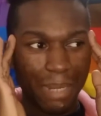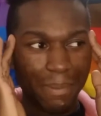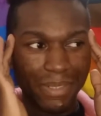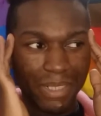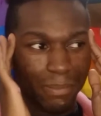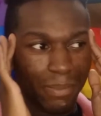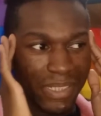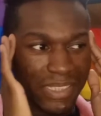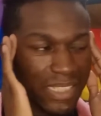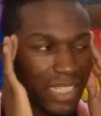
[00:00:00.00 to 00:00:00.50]
It
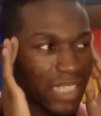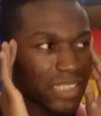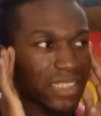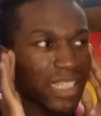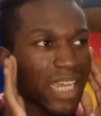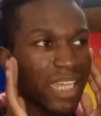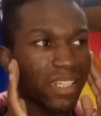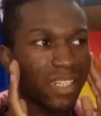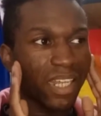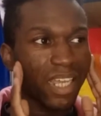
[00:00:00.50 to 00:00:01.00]
didn't make sense.
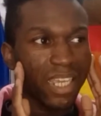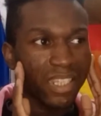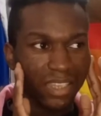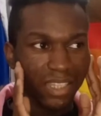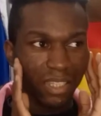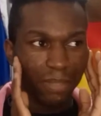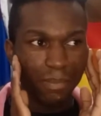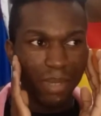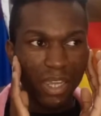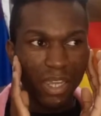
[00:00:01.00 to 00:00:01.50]
And like,
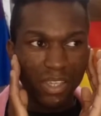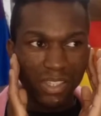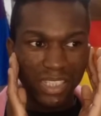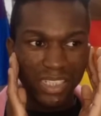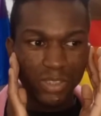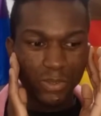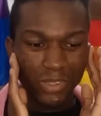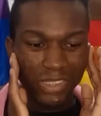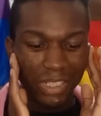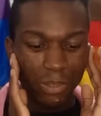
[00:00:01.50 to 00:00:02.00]
the amount of
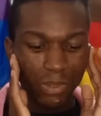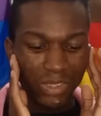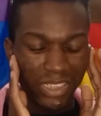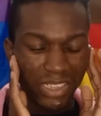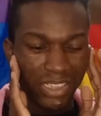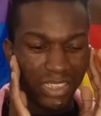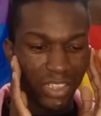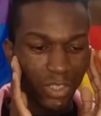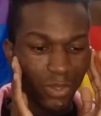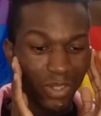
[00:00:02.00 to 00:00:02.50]
things which I
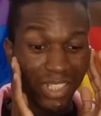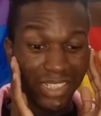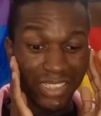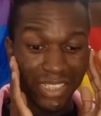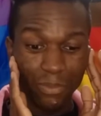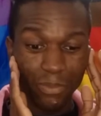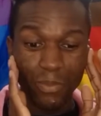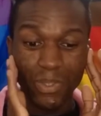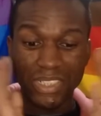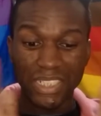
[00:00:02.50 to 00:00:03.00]
wanted to
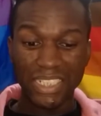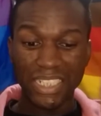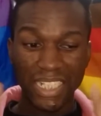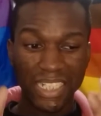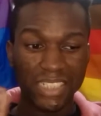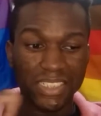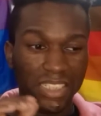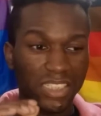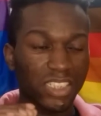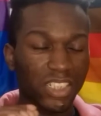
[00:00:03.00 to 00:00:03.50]
do, which I
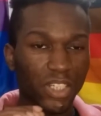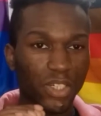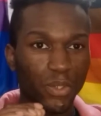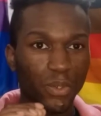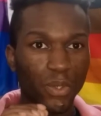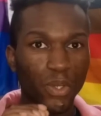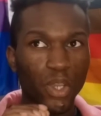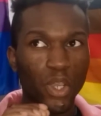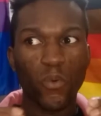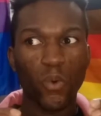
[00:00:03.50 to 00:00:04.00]
needed to
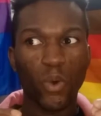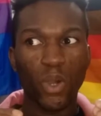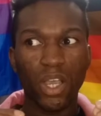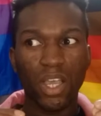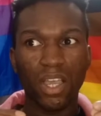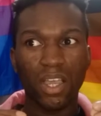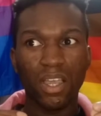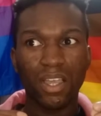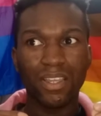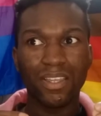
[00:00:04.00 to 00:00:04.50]
do
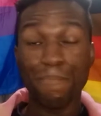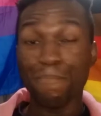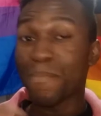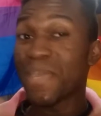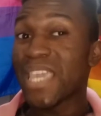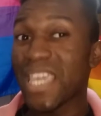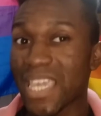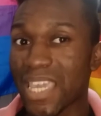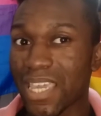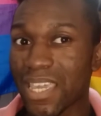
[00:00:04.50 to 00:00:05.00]
for
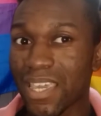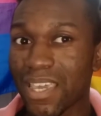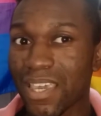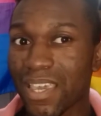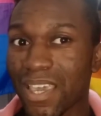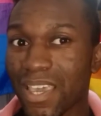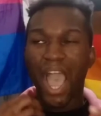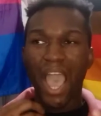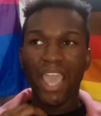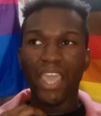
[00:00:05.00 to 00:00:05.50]
me,
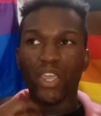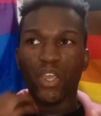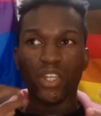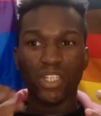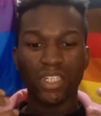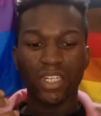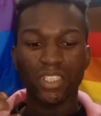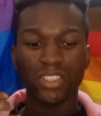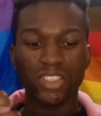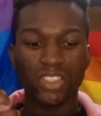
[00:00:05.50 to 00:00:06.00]
I
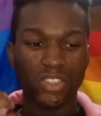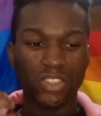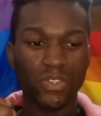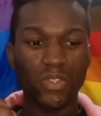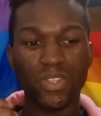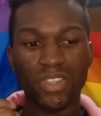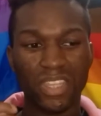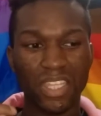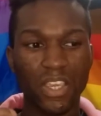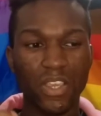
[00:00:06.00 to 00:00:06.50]
could not
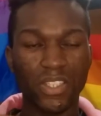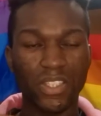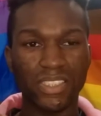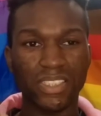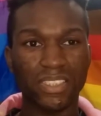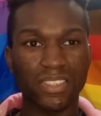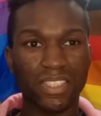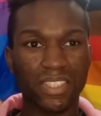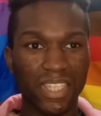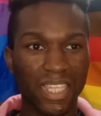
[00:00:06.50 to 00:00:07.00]
do
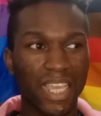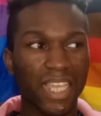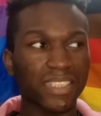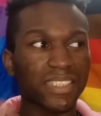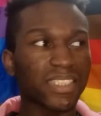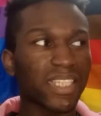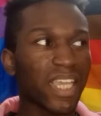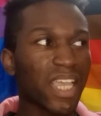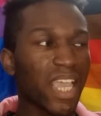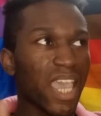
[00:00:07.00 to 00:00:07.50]
those
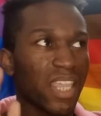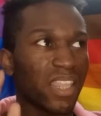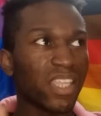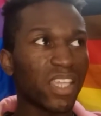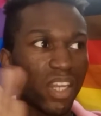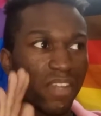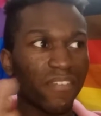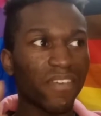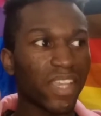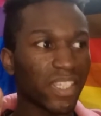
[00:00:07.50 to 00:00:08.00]
things in the
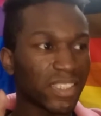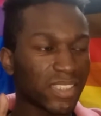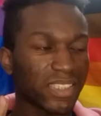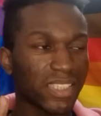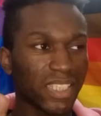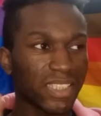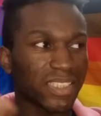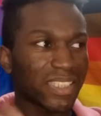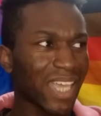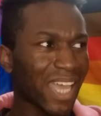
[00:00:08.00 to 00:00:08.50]

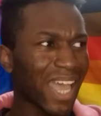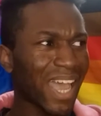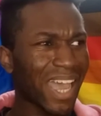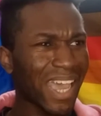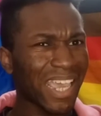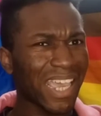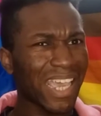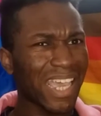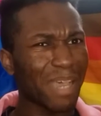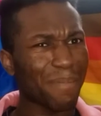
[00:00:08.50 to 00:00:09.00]
universities that
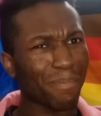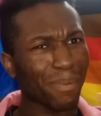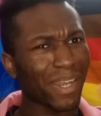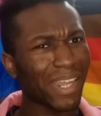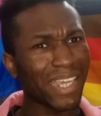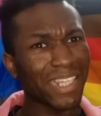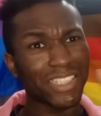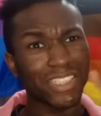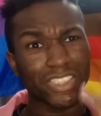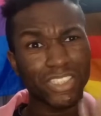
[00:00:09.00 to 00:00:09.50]
I
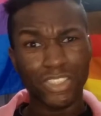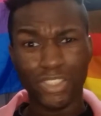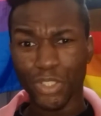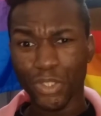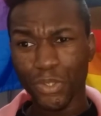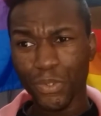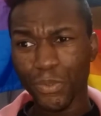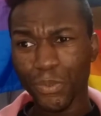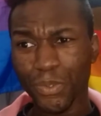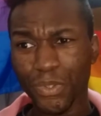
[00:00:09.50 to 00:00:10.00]
applied
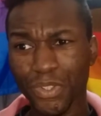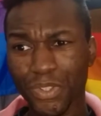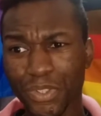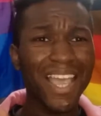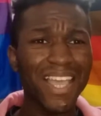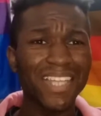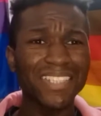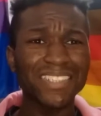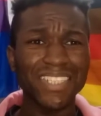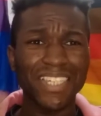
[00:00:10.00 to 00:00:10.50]
to.
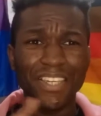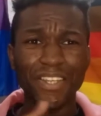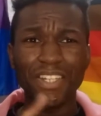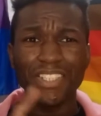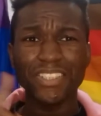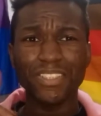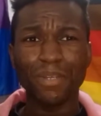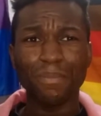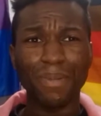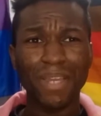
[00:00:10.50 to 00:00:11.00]
And I only
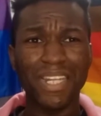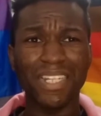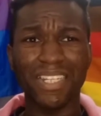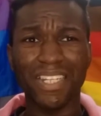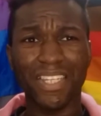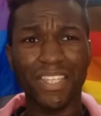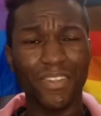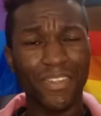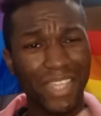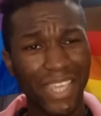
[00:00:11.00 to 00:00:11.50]
applied in
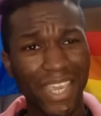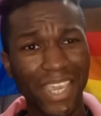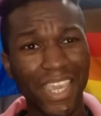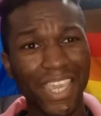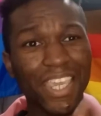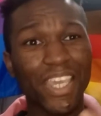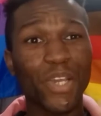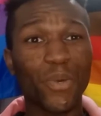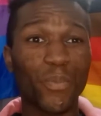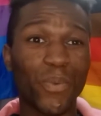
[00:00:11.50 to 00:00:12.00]
the
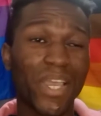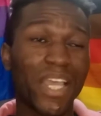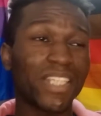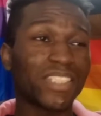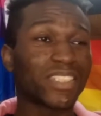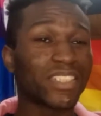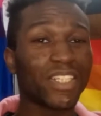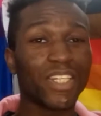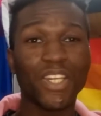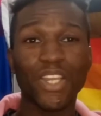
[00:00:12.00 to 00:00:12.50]
UK,
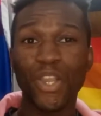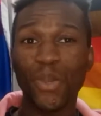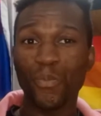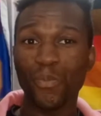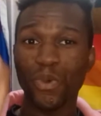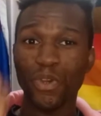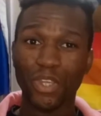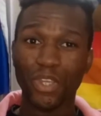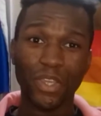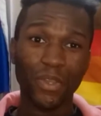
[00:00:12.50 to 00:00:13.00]
which
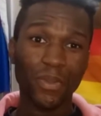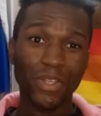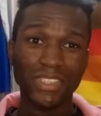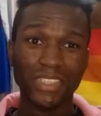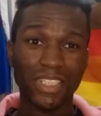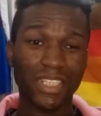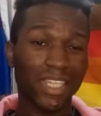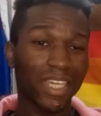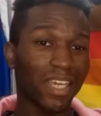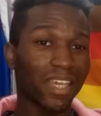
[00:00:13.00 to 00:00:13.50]
we'll go
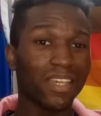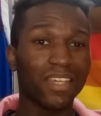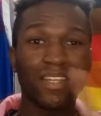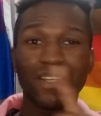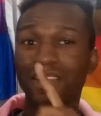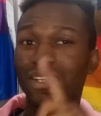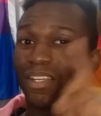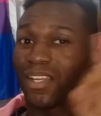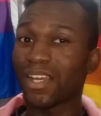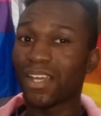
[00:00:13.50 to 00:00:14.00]
into that
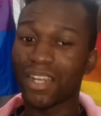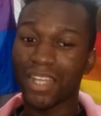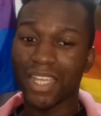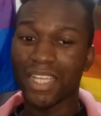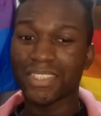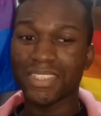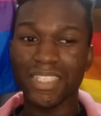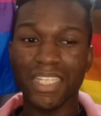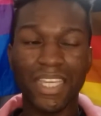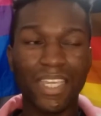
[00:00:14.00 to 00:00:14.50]
at a
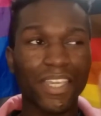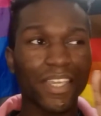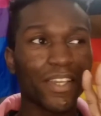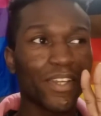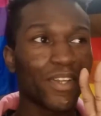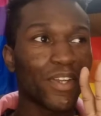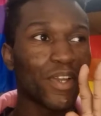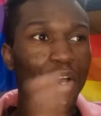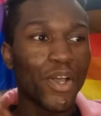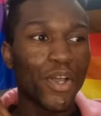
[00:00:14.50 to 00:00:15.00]
later date.
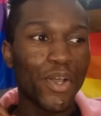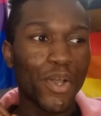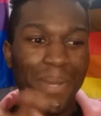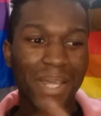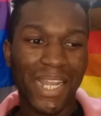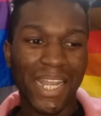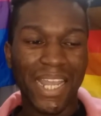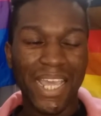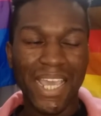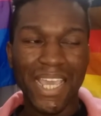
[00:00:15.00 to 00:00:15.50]

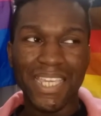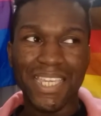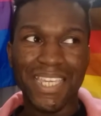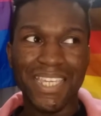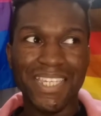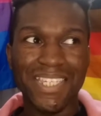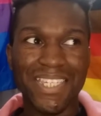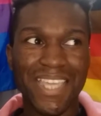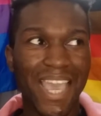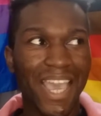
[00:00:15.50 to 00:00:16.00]
But
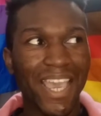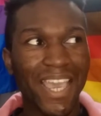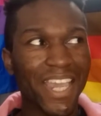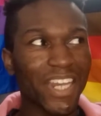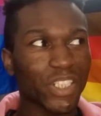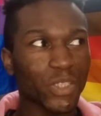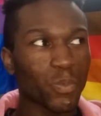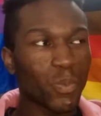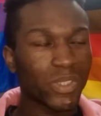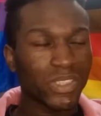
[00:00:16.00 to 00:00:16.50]
like, yeah, it
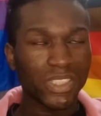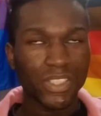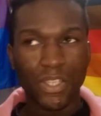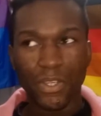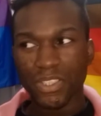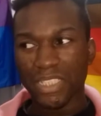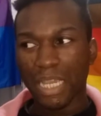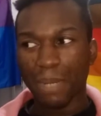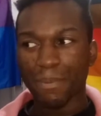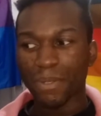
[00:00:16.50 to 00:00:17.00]
just wasn't
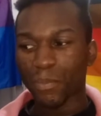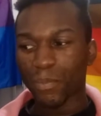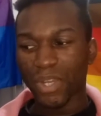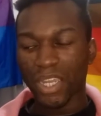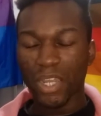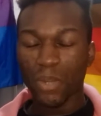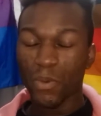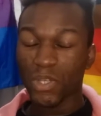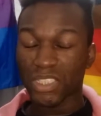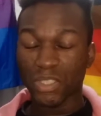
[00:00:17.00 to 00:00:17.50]
going to happen in the
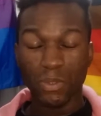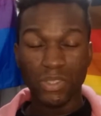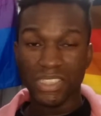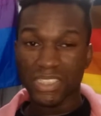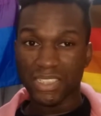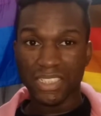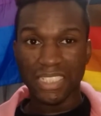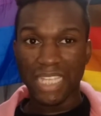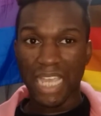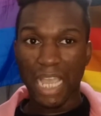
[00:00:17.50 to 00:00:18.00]
way which I
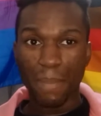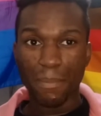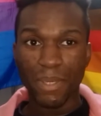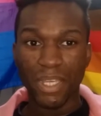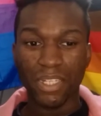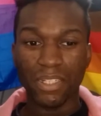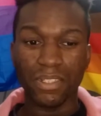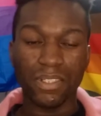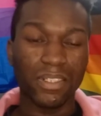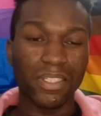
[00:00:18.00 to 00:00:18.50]
wanted it to
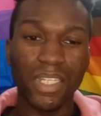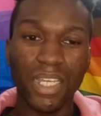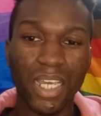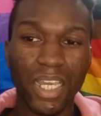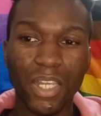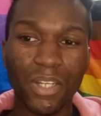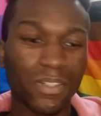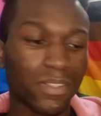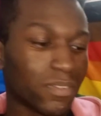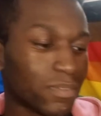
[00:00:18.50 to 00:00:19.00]
happen.
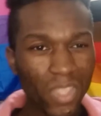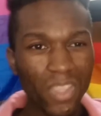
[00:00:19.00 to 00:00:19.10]
No.